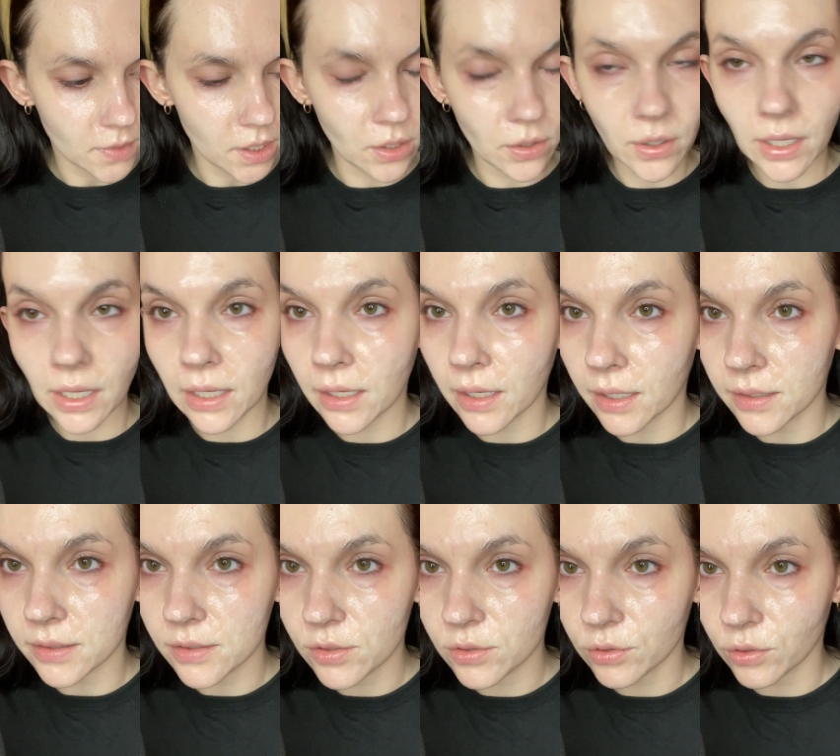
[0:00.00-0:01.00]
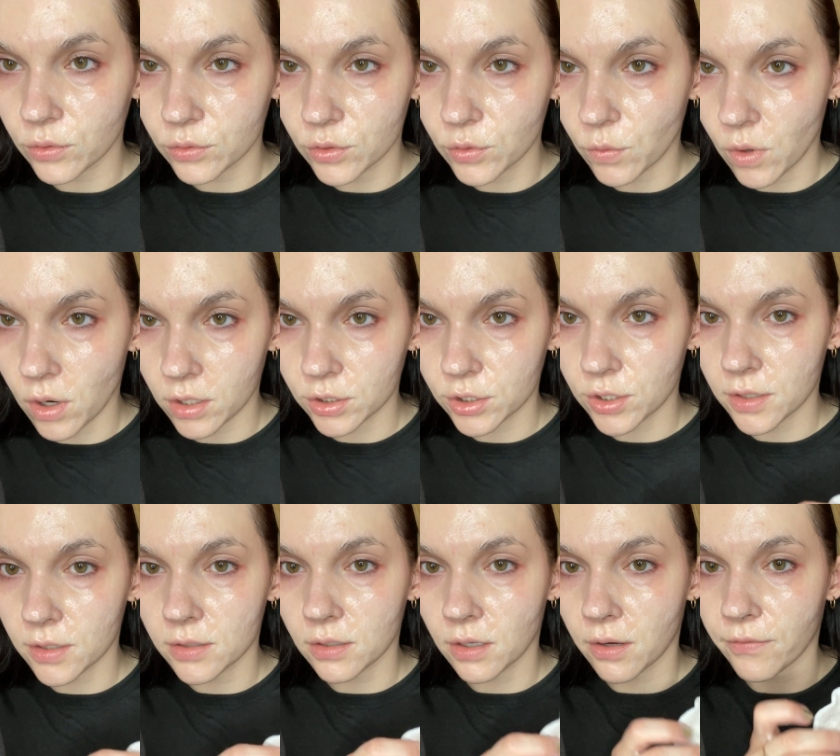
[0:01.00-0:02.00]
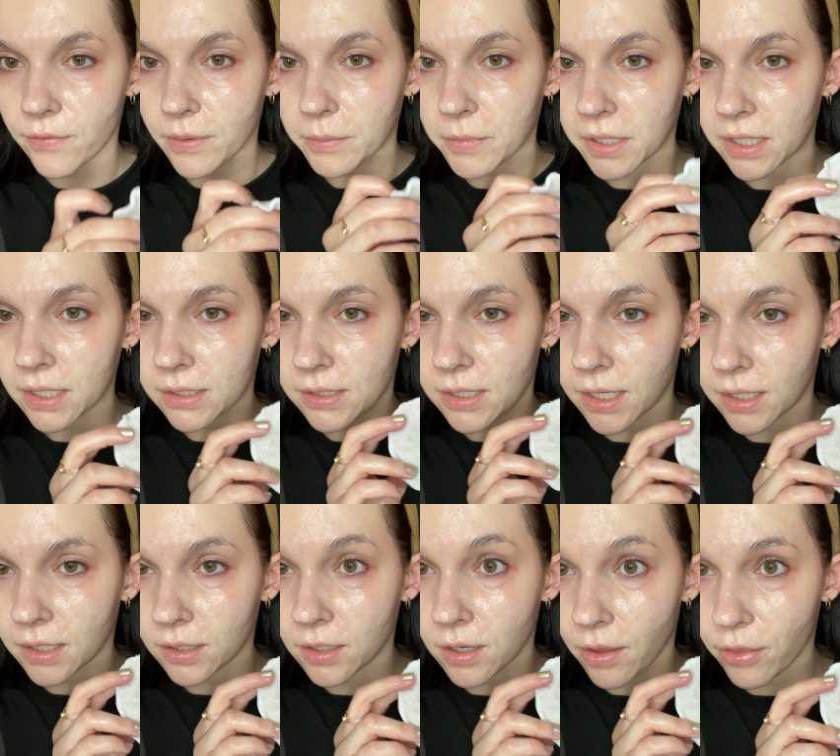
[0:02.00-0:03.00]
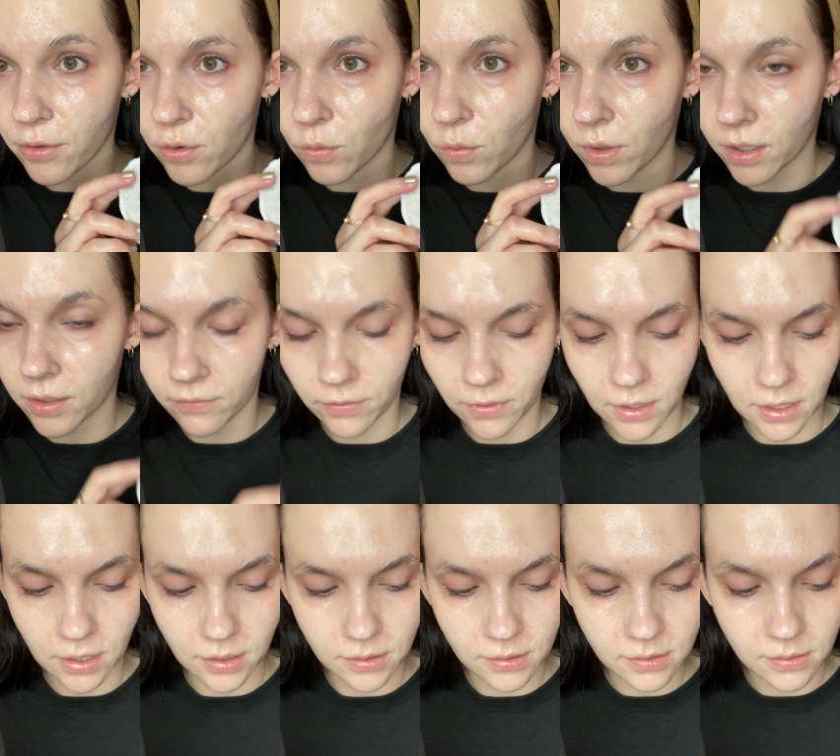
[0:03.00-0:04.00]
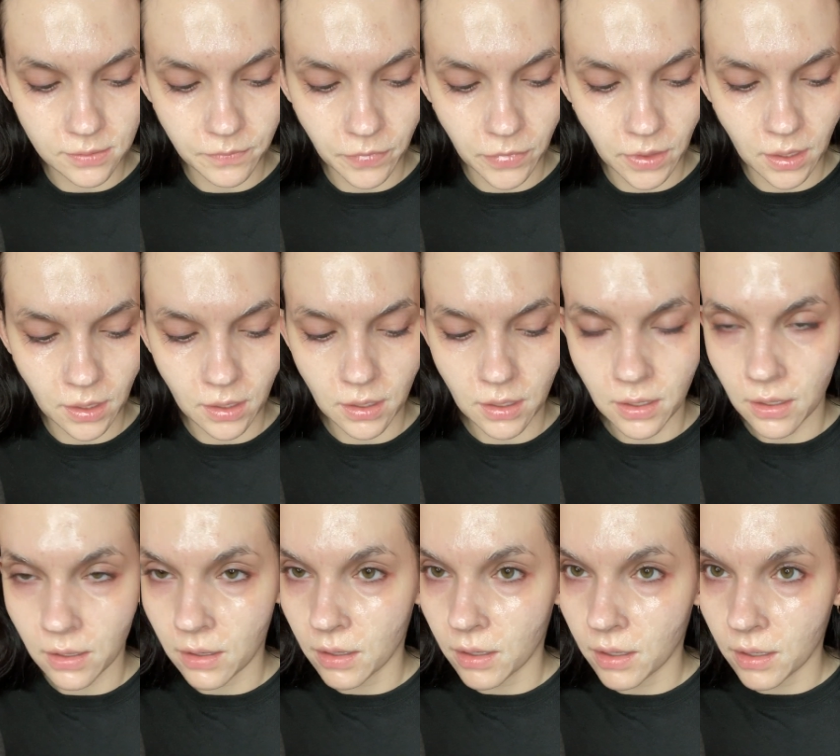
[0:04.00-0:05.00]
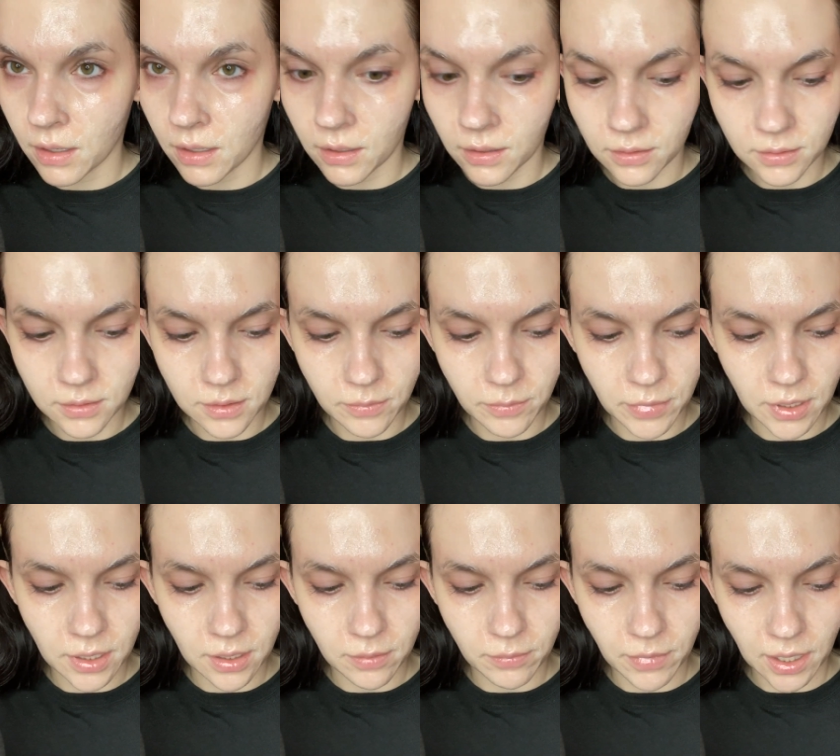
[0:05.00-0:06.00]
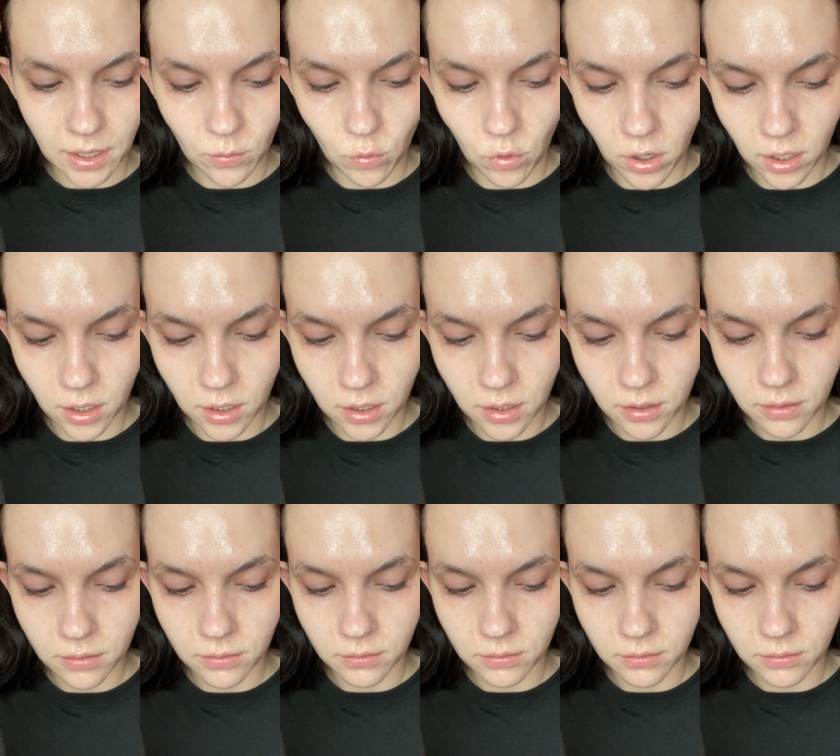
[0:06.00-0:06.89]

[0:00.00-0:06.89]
Okay guys, so to wash this off, I'm gonna take another one of these, dip it in my water.